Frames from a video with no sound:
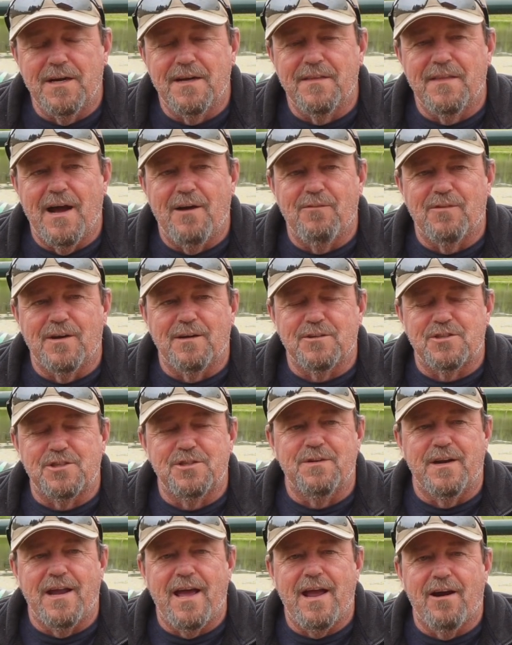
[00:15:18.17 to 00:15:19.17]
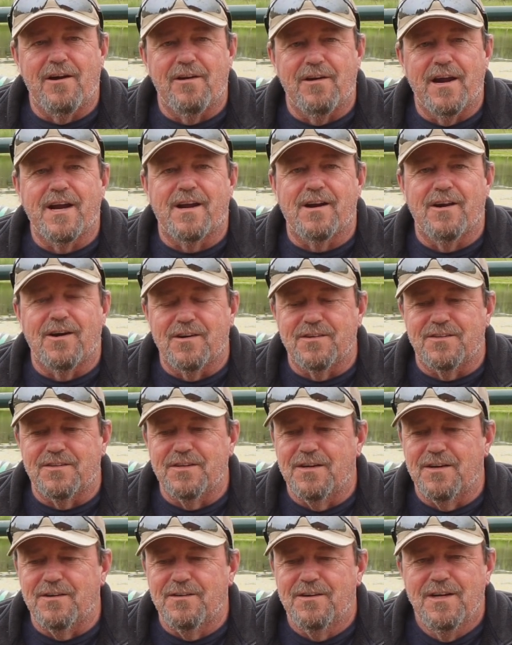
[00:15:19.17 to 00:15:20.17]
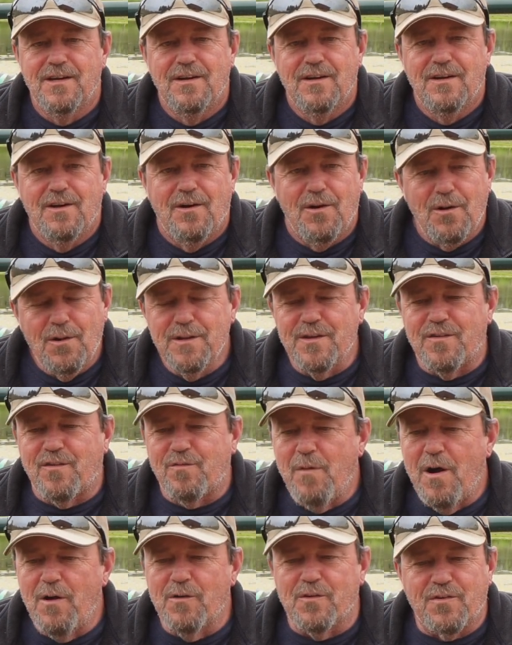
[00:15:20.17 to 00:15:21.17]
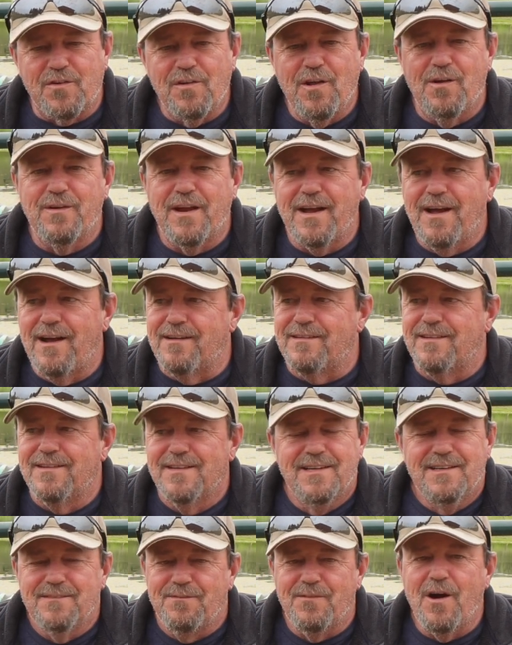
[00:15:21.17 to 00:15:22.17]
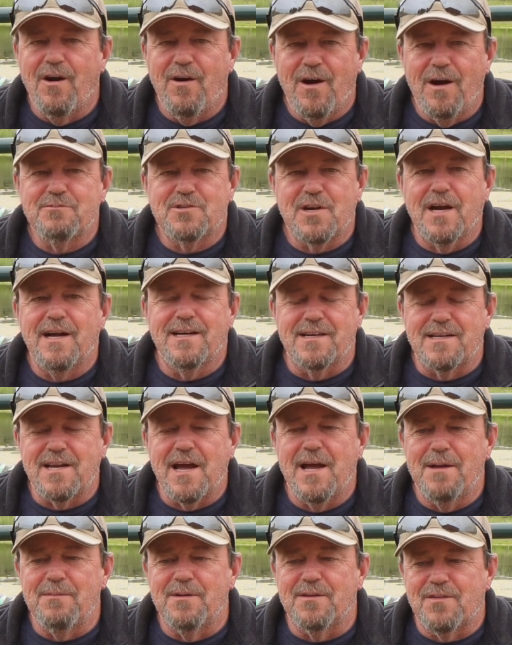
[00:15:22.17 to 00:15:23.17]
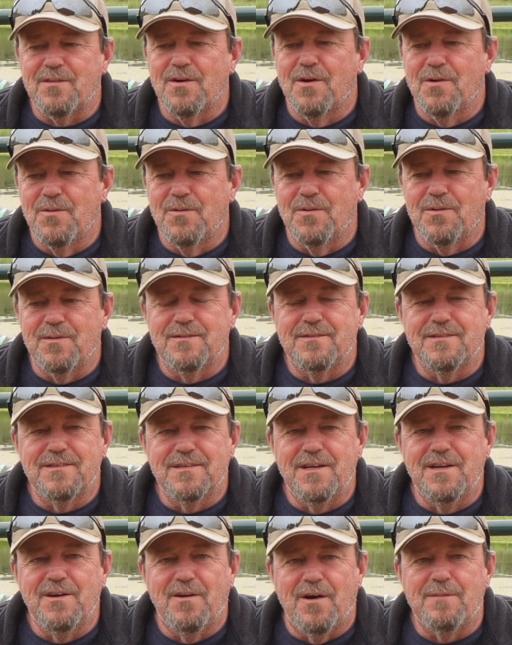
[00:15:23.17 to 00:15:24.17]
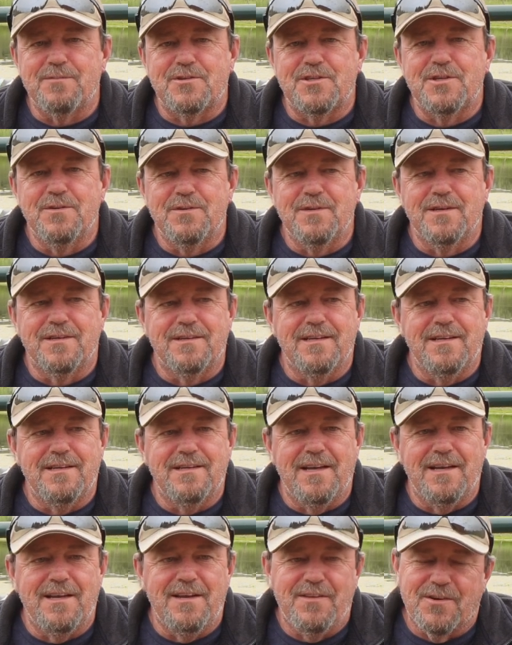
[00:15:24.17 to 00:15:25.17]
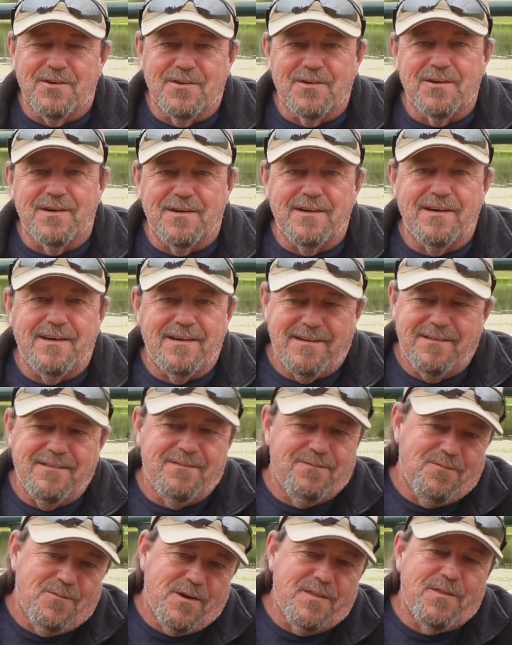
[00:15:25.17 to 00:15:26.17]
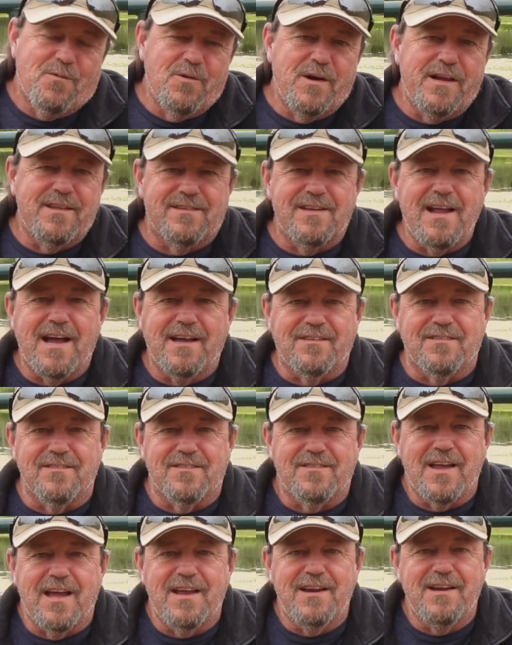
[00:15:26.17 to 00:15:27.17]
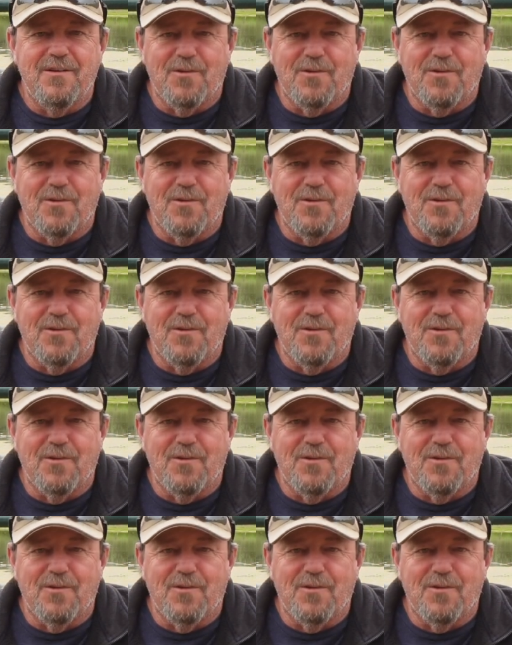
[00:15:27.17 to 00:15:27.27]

on that when I was shooting ARA cards, you know. Holy smoke, slow down. No, I'm trying to time it so, you know, I'm shooting either when the wind's nice and steady